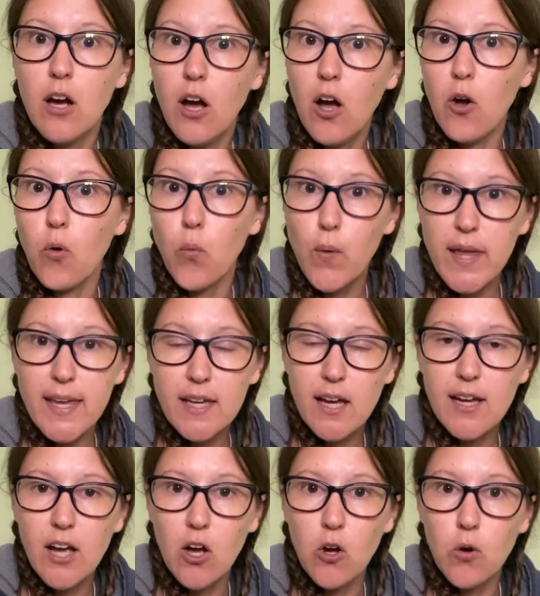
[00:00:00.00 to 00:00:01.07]
A week
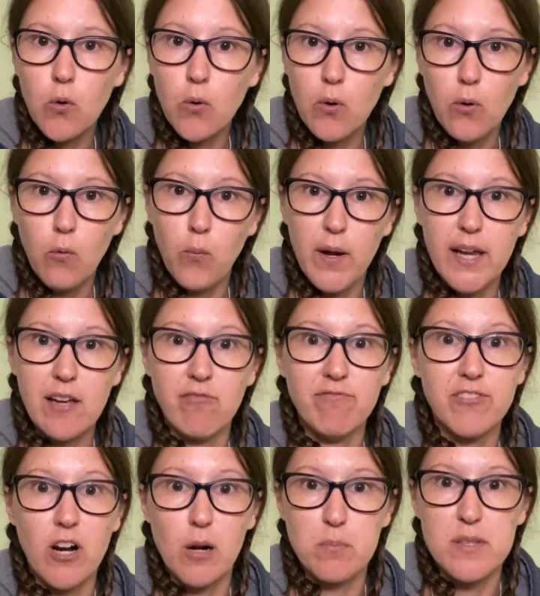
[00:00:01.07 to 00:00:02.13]
ago, we
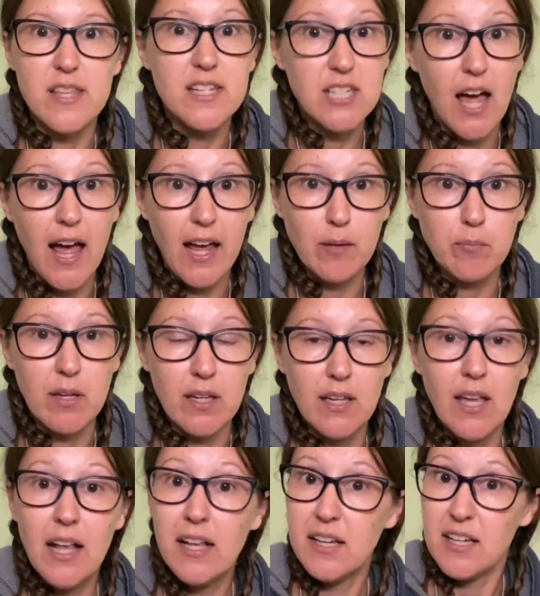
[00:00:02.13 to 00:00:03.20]
confirmed the time.
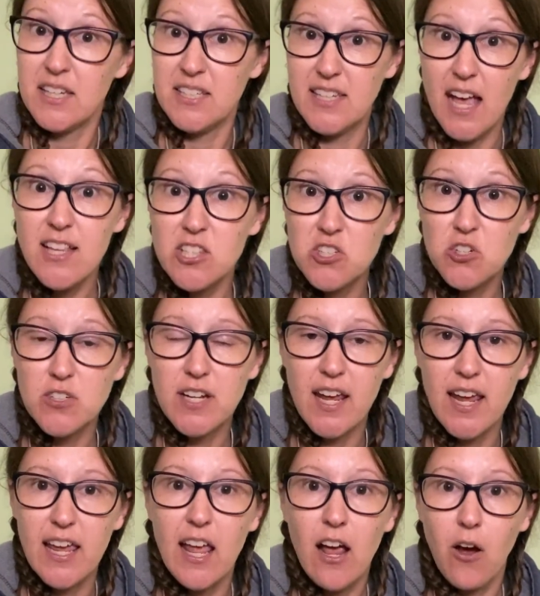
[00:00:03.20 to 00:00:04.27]

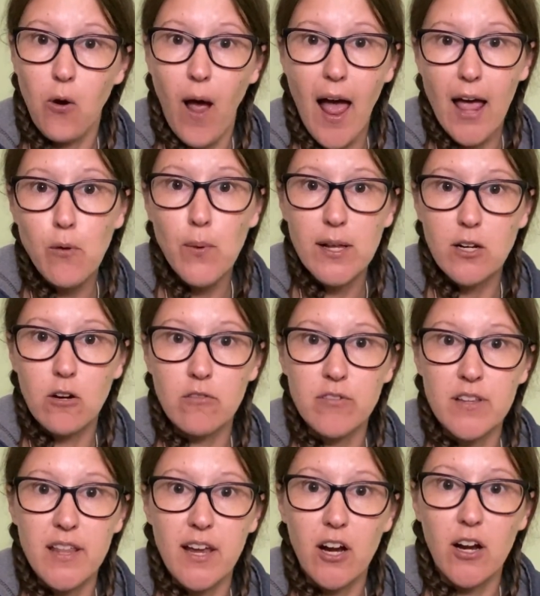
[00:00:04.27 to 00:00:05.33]
Yesterday, I went over
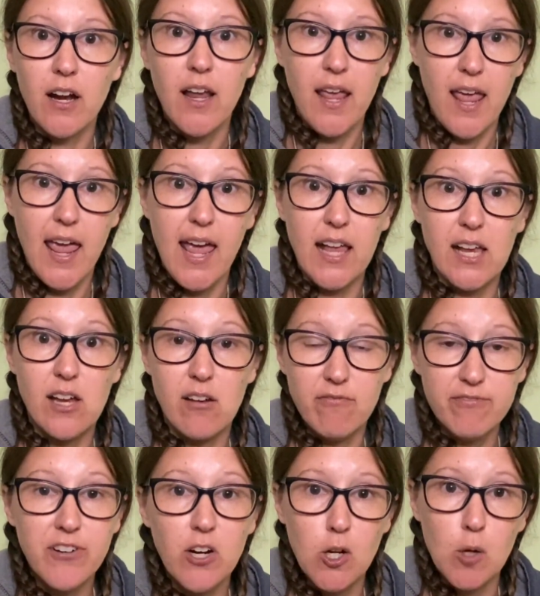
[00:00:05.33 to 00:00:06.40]
there and
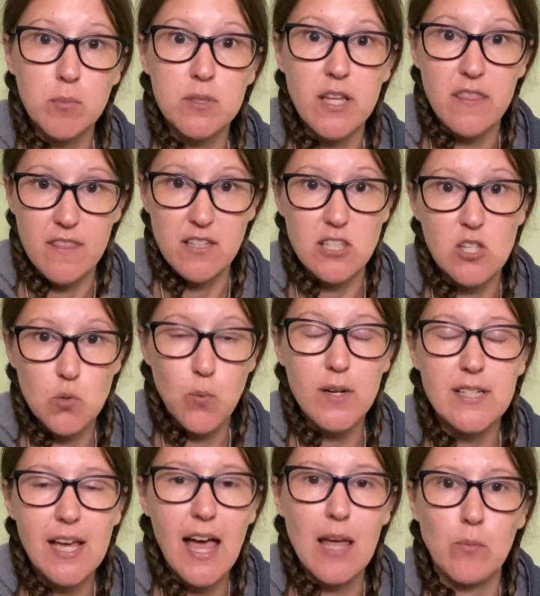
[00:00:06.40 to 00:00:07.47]
confirmed this is what
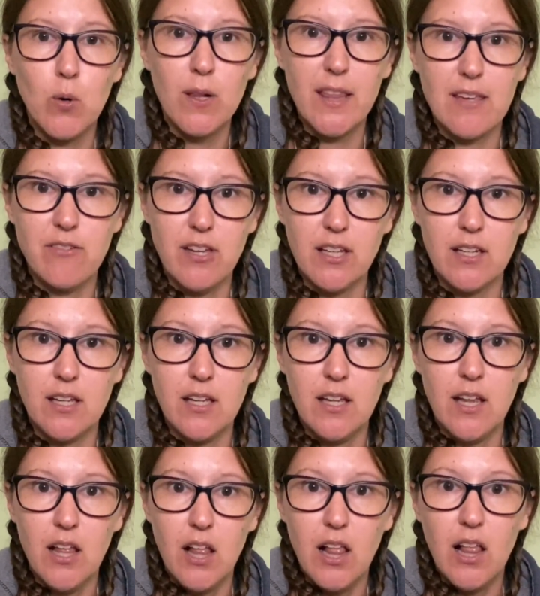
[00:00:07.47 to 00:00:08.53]
time we're leaving.
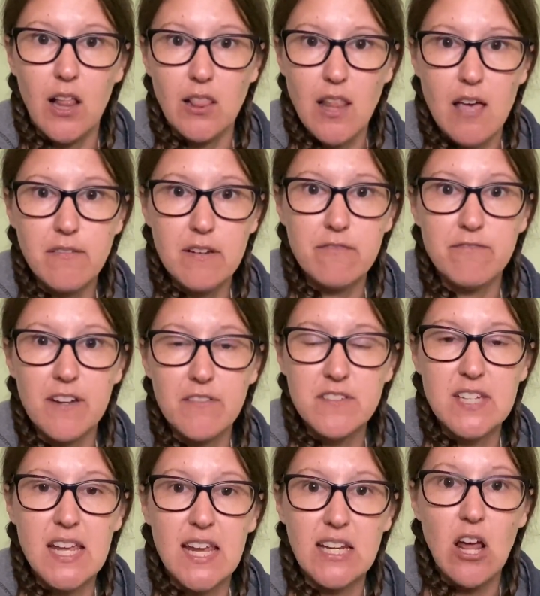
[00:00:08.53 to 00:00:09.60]

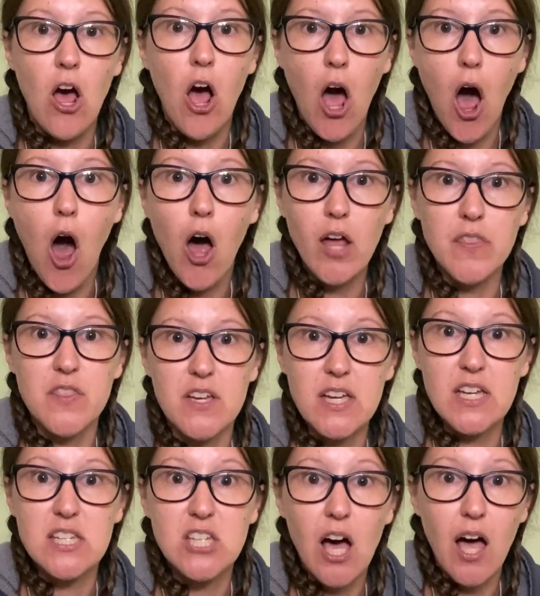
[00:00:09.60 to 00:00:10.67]
11:15 on the
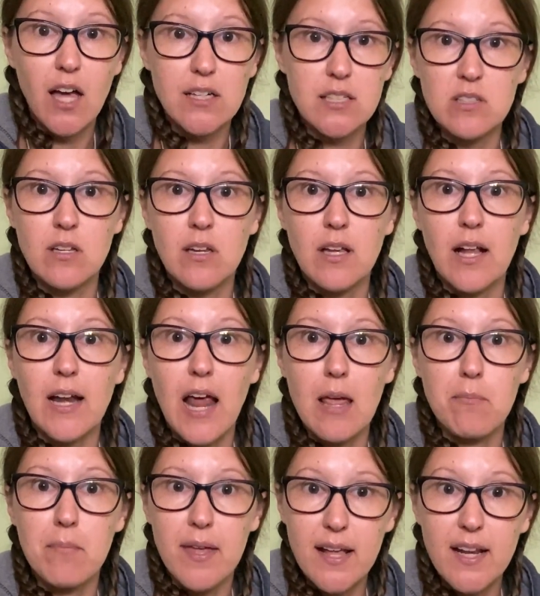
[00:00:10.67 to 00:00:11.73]
dot. And I
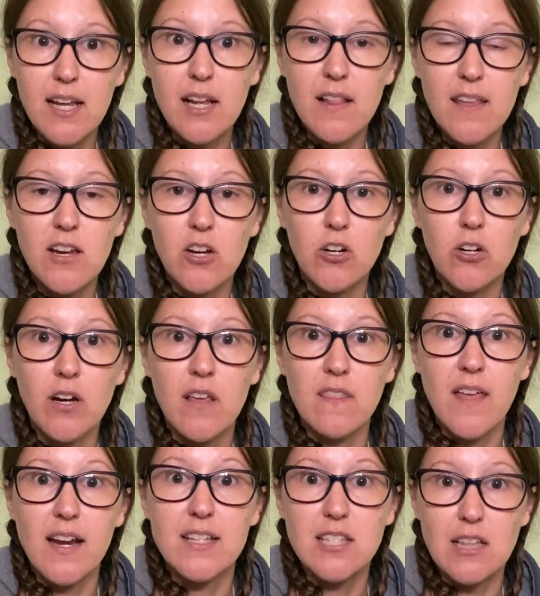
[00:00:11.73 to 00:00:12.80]
made it clear
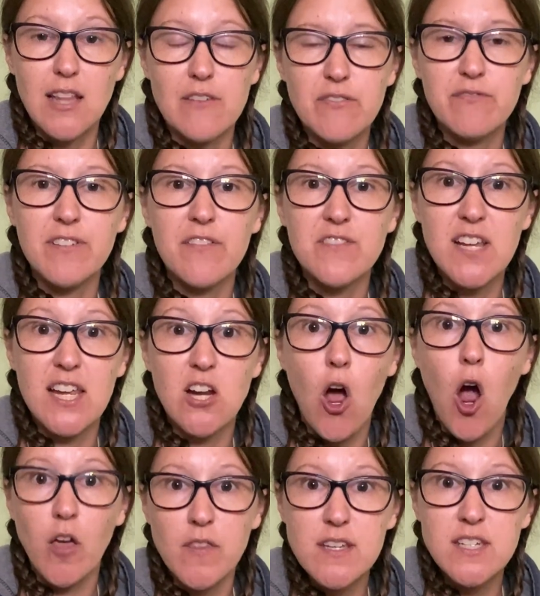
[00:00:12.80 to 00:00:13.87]
that it's 11:15
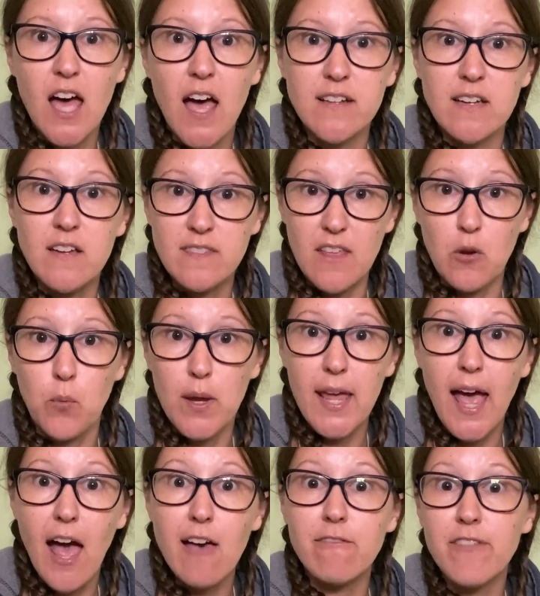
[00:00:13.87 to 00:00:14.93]
on the dot, that we
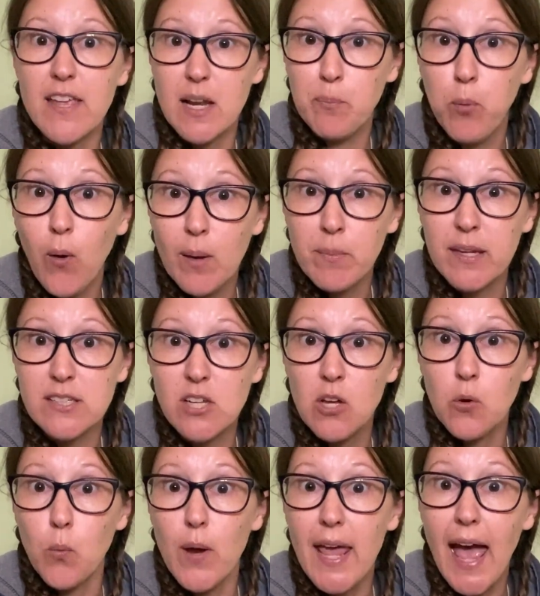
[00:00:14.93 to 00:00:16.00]
have an appointment.
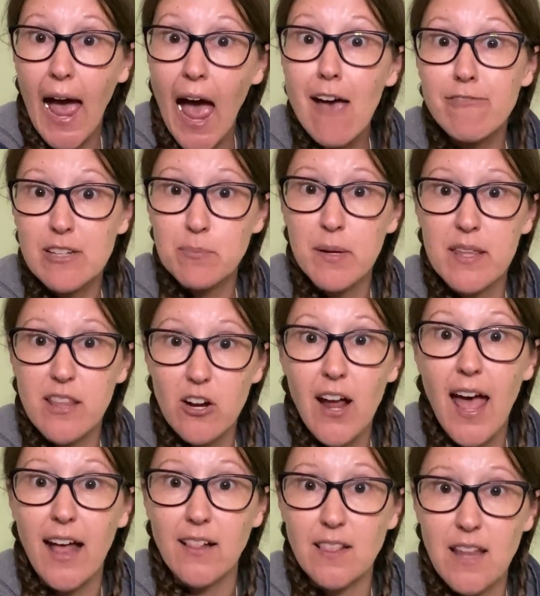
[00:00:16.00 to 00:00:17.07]
We have to be there
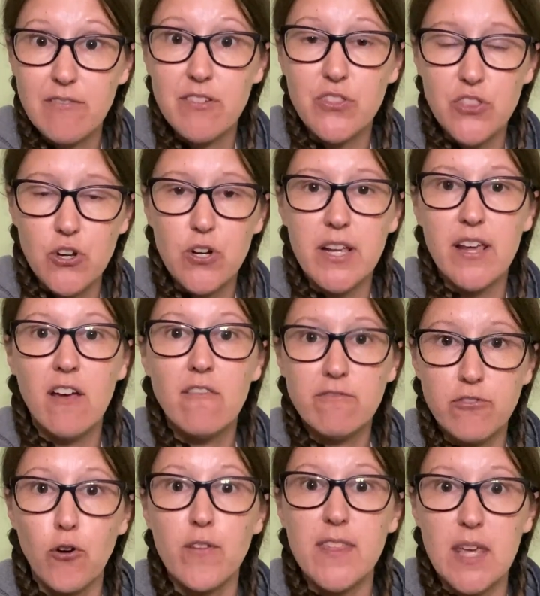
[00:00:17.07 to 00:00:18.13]
at 11:30
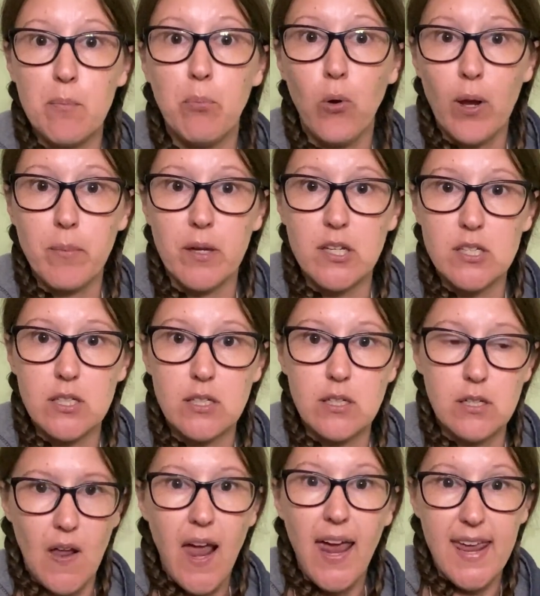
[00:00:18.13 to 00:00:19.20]
for the appointment.
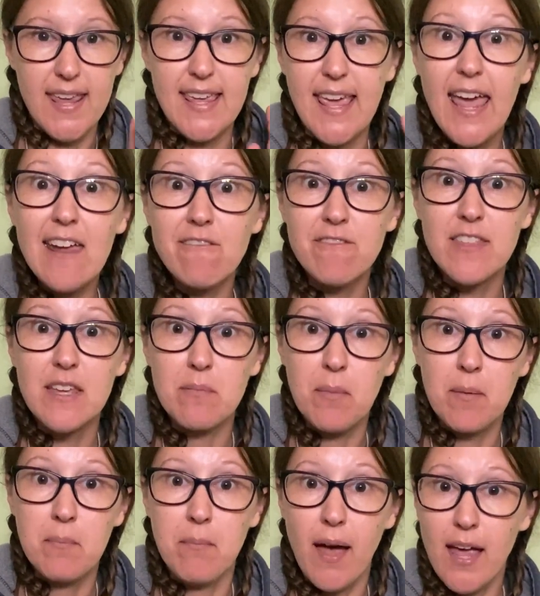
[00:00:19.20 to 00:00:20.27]
I gave them
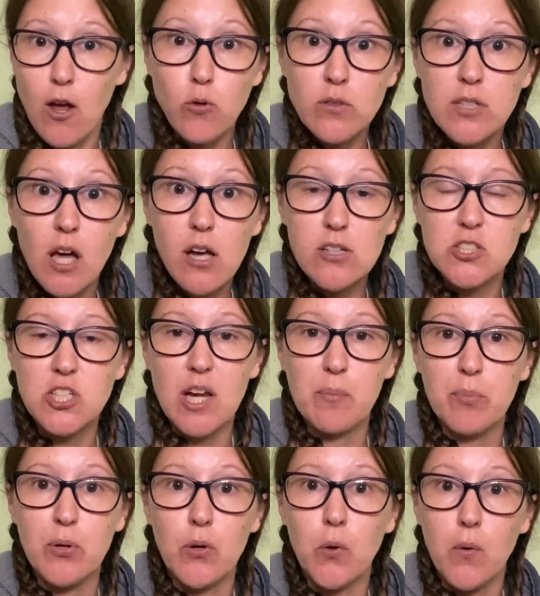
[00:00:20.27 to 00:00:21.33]
my own dog
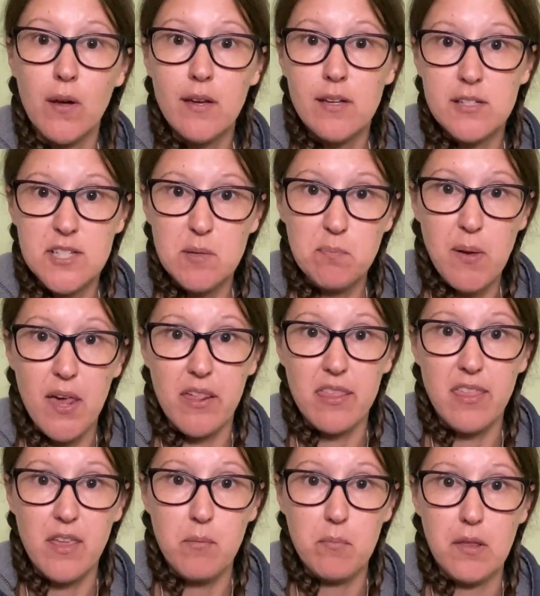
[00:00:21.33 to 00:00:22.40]
shampoo to bathe
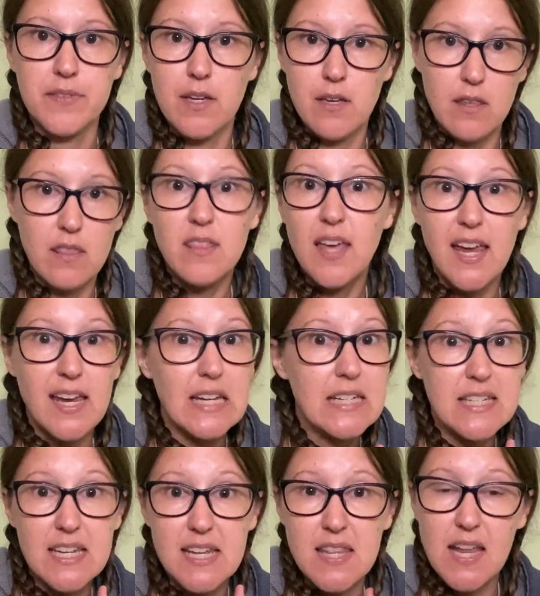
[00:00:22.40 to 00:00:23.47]
them. They
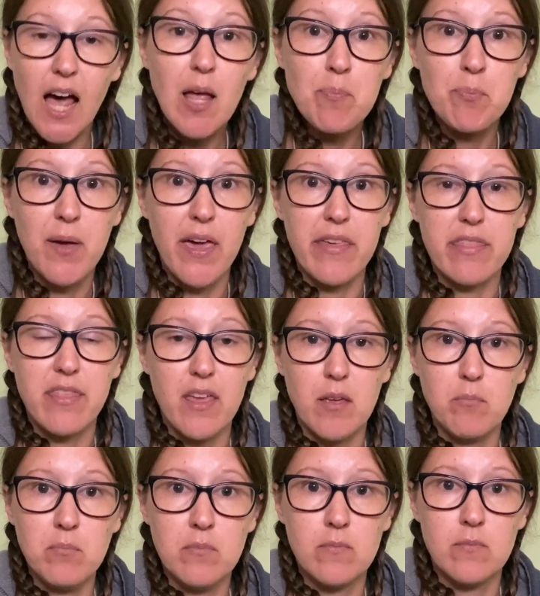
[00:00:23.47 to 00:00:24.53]
did not bathe them.